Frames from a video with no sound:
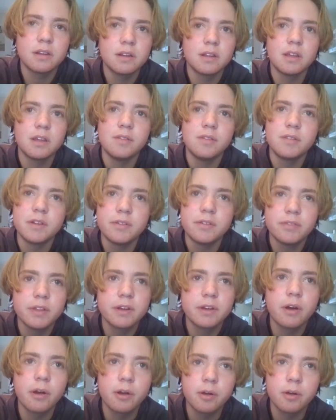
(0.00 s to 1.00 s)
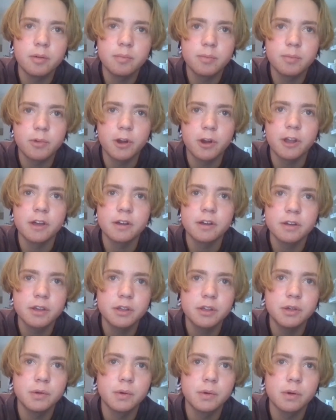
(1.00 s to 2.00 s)
Even if they don't bring out a
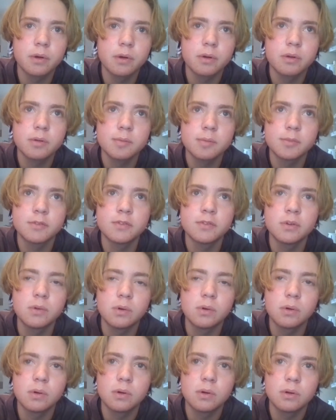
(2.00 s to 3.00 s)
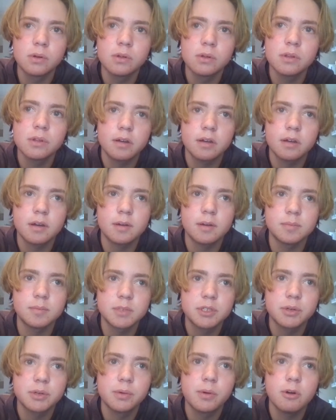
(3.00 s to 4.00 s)
cure before I'm
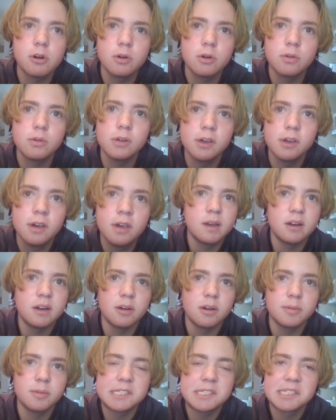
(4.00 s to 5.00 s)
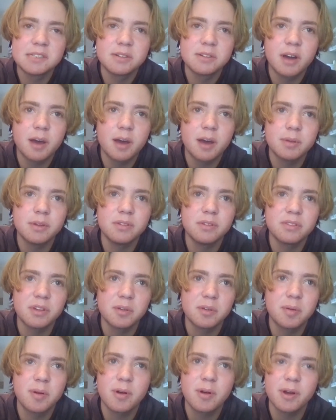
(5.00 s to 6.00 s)
too old, I'll be still happy if they
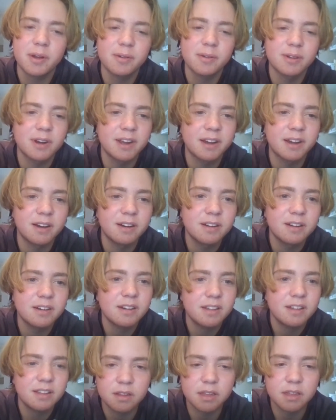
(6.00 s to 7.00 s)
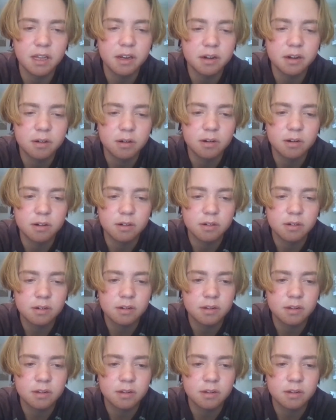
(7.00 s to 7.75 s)
bring one out later on.